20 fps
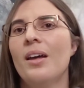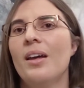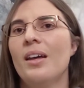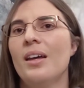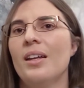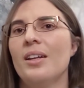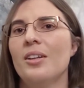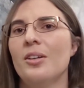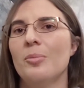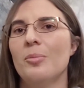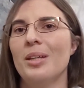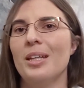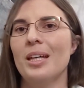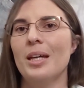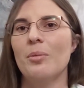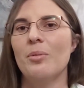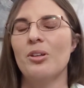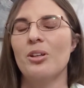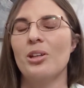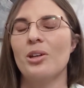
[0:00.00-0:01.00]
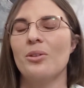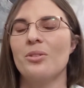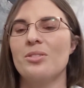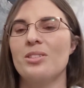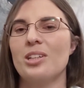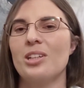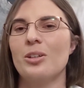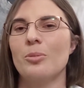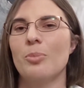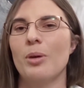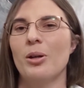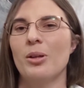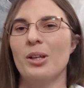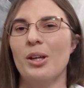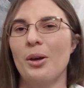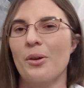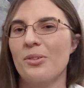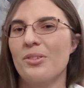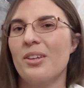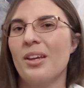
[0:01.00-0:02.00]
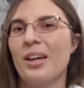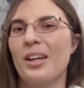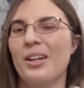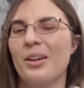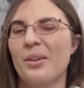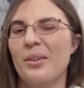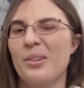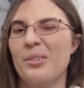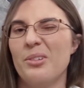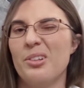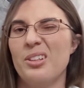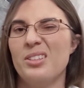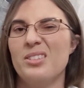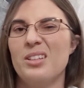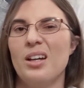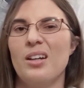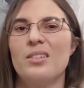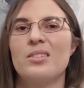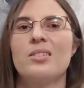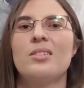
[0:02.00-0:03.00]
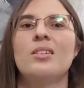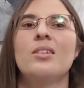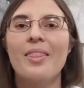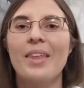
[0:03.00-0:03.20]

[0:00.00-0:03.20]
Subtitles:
and you'll be able to go and see your ponios. I know it really sucks.